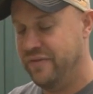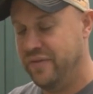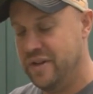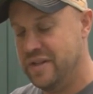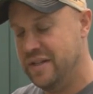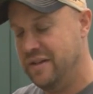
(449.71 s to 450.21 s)

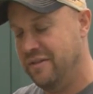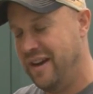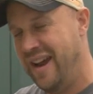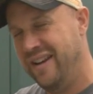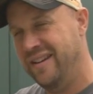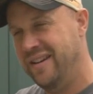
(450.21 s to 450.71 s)
fuzzy,
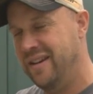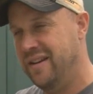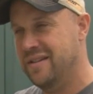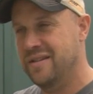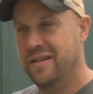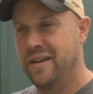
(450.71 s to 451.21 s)
rattly,
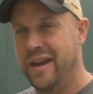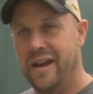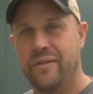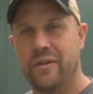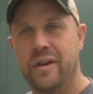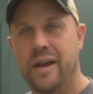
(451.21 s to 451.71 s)
just not very